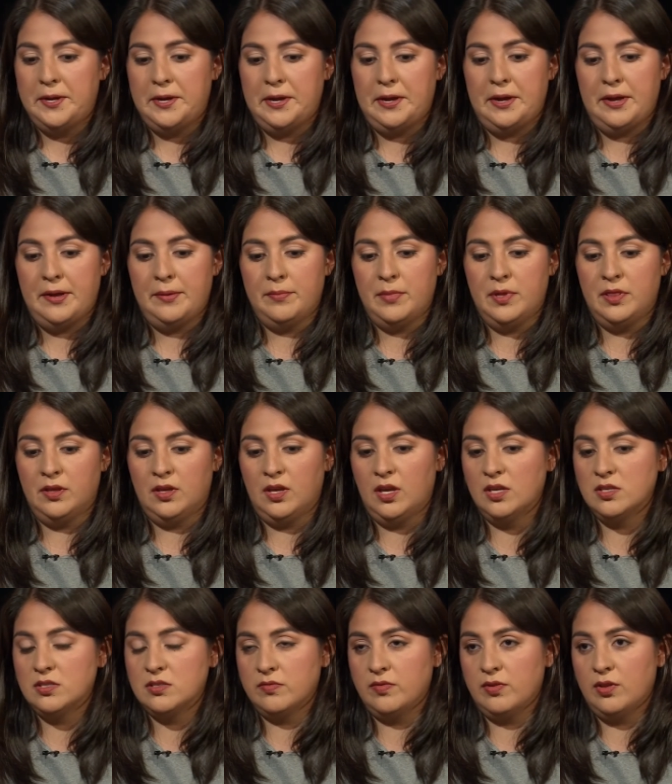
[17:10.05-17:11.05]
um, in the
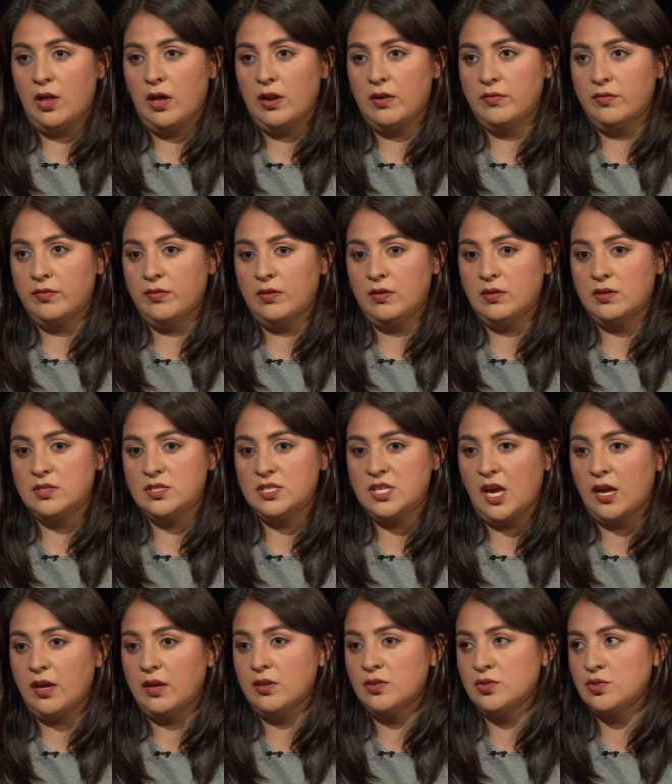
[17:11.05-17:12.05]
case of a lot of
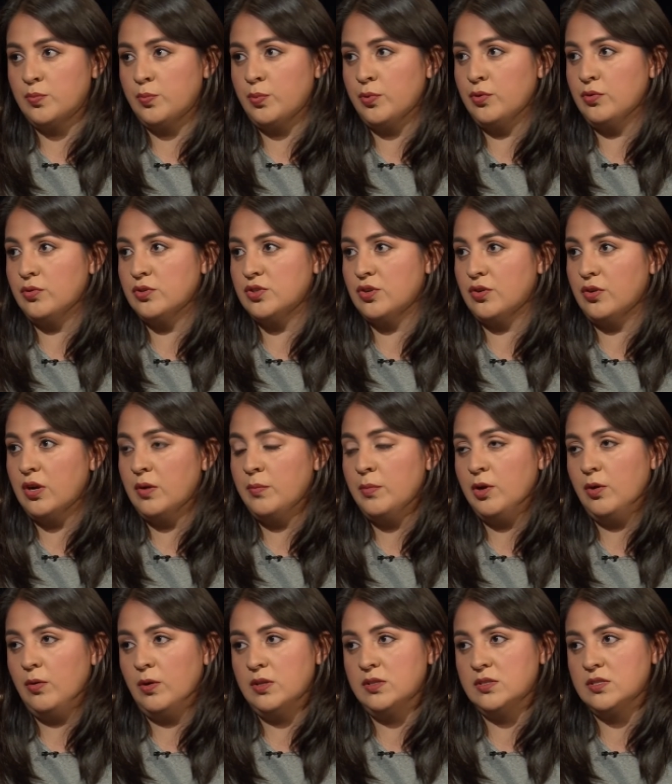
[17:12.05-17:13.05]
tech entrepreneurs that are
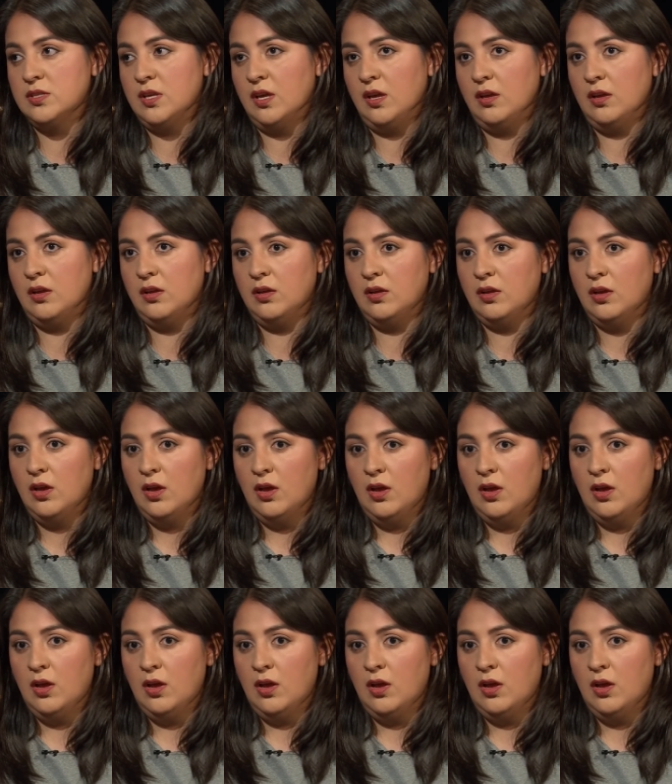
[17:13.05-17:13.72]
immigrants they